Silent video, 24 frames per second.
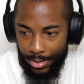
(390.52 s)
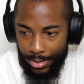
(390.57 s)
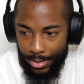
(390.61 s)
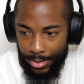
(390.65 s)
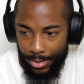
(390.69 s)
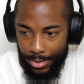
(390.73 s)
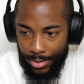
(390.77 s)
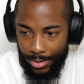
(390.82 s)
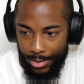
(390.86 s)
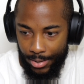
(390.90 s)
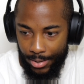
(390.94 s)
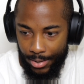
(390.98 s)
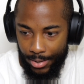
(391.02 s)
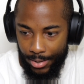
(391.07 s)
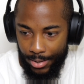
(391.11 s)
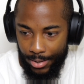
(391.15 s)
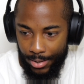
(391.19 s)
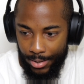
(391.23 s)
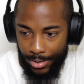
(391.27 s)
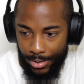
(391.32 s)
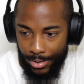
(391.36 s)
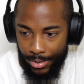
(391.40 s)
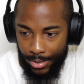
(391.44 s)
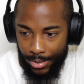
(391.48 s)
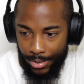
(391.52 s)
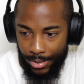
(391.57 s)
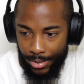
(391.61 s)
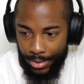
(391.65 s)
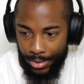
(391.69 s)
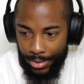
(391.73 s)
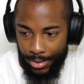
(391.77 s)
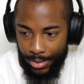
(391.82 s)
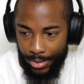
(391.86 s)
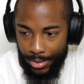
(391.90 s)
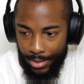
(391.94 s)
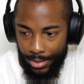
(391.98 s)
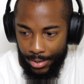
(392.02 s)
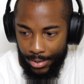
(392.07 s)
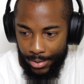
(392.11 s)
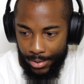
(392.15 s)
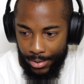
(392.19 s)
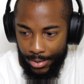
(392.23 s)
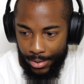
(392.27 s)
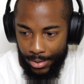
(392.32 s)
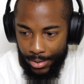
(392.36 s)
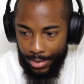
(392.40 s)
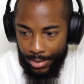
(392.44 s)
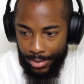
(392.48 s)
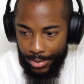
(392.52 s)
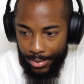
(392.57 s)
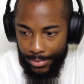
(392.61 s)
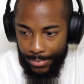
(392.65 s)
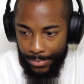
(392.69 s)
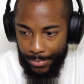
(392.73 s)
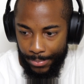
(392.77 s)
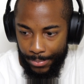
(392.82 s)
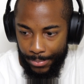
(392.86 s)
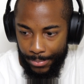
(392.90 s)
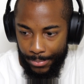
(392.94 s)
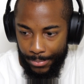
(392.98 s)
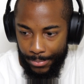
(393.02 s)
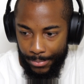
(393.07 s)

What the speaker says: No one is speaking in this clip.